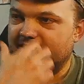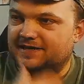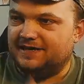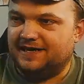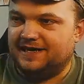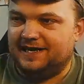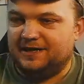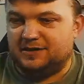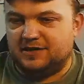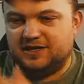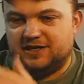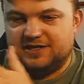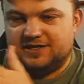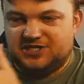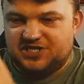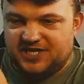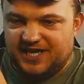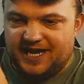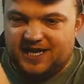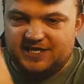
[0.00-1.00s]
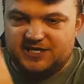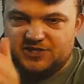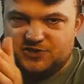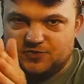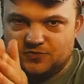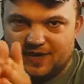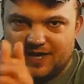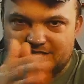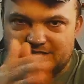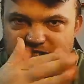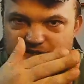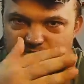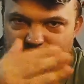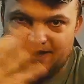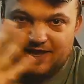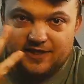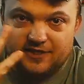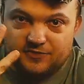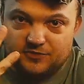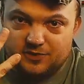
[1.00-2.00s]
he's going to change directions. We
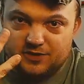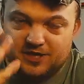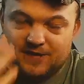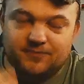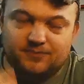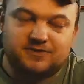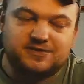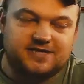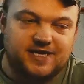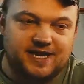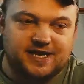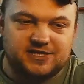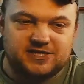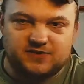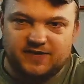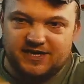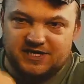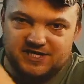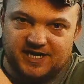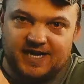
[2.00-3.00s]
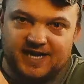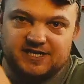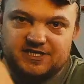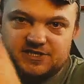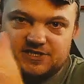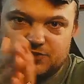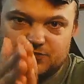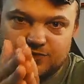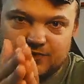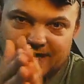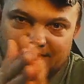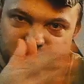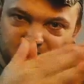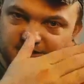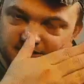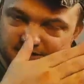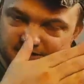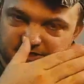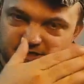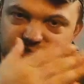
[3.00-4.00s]
got three separate tanks, so he changes
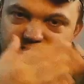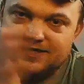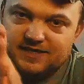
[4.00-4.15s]
directions